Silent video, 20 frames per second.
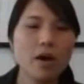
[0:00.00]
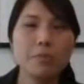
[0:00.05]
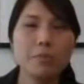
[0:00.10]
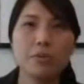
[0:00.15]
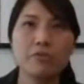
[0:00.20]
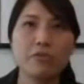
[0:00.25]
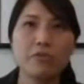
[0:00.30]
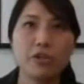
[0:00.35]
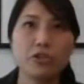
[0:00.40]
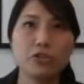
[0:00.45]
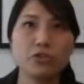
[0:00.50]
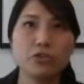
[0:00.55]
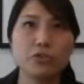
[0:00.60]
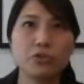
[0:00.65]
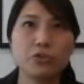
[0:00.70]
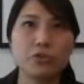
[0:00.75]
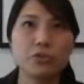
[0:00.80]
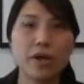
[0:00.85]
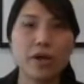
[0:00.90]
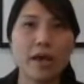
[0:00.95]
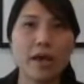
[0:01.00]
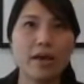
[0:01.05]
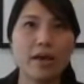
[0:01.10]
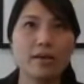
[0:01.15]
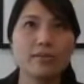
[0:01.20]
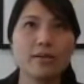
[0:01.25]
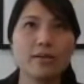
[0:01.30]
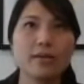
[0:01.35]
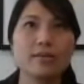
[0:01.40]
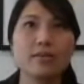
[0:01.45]
by a professional
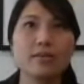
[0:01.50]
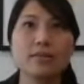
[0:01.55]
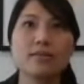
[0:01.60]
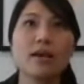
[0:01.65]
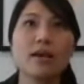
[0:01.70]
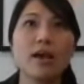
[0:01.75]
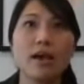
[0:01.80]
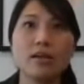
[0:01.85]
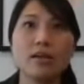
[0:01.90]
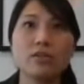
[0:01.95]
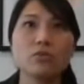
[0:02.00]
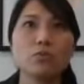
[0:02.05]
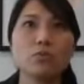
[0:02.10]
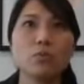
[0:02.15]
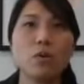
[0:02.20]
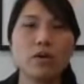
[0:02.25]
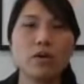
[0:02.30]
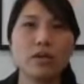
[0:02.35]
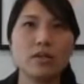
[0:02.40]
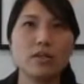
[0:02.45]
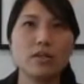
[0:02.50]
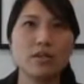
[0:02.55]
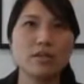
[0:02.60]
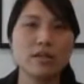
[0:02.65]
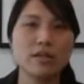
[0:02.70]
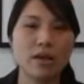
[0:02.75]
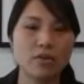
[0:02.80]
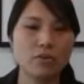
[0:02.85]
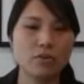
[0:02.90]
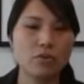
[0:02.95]
and understand what it
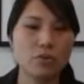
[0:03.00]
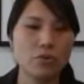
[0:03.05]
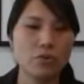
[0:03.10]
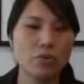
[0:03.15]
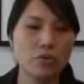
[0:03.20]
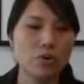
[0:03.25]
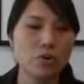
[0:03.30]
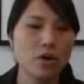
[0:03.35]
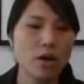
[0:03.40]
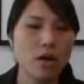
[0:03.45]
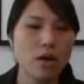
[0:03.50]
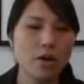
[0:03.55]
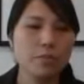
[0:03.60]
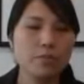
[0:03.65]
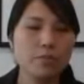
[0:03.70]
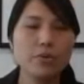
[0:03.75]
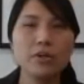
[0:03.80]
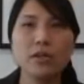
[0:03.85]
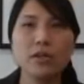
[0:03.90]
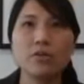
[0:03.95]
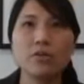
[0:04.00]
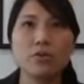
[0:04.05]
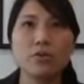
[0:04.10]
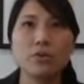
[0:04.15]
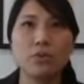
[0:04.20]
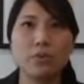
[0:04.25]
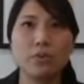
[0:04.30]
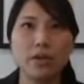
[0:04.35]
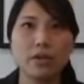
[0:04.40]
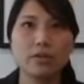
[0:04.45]
is that you're putting
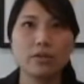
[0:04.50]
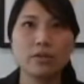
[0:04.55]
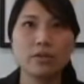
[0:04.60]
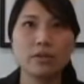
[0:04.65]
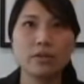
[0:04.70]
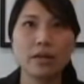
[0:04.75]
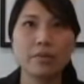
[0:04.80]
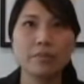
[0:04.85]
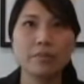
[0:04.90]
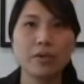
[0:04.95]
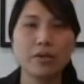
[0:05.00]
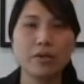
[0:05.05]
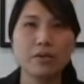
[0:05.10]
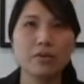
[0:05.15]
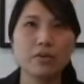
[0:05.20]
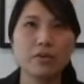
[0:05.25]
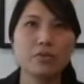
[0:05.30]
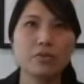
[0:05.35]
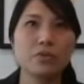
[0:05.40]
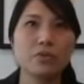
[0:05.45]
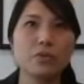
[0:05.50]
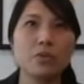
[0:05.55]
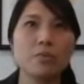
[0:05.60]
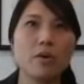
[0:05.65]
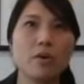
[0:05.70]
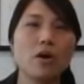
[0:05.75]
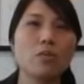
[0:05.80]
in your will, because